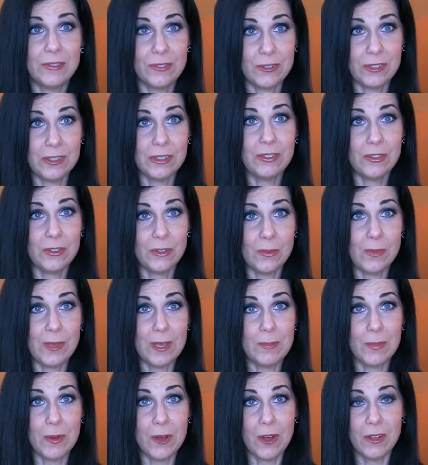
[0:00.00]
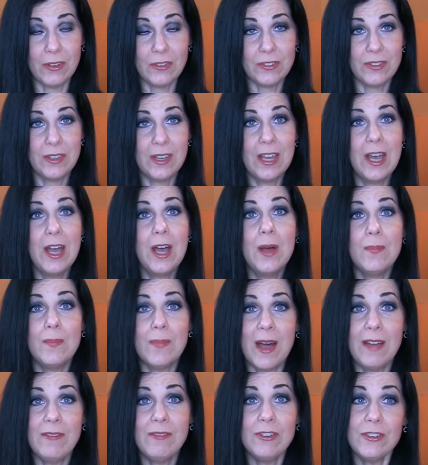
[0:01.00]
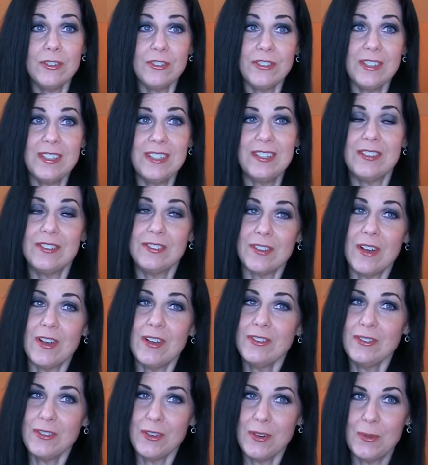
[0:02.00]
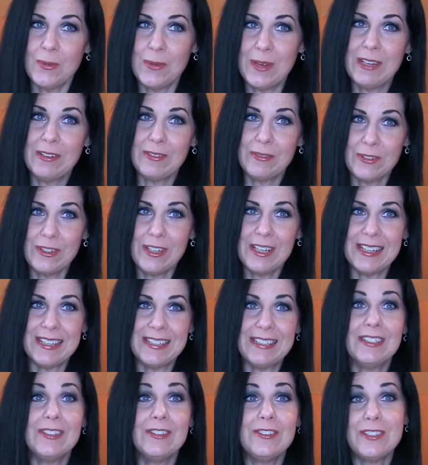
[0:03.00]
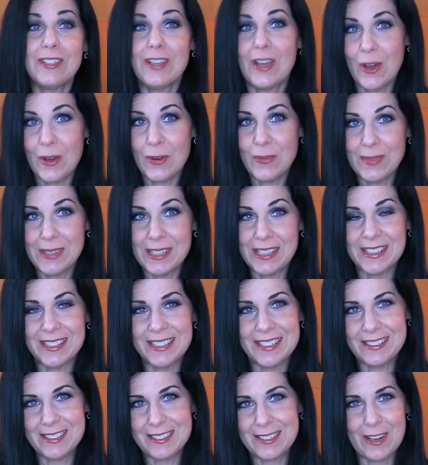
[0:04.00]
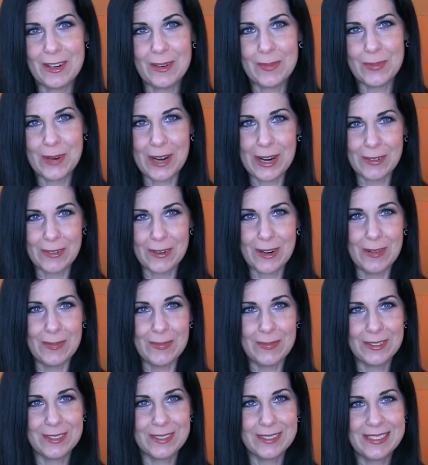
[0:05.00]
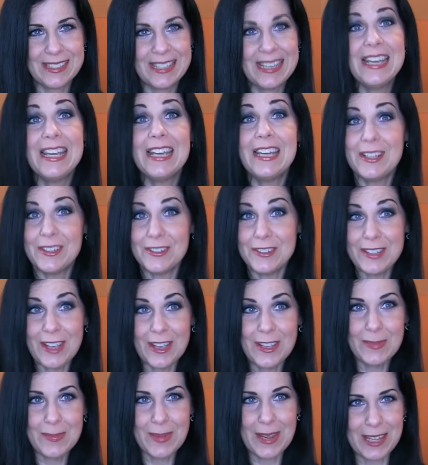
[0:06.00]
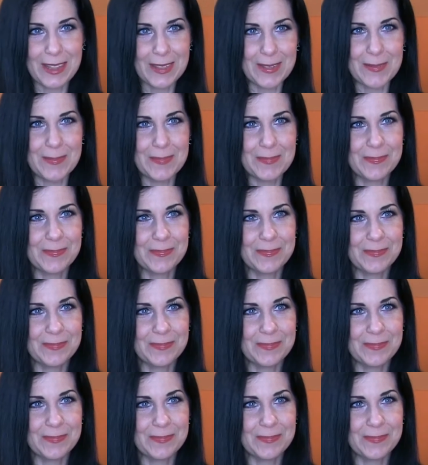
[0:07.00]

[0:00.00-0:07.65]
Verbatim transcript: than traditional meatballs. My version is also wheat-free, using oatmeal instead of breadcrumbs. Here's how you make them.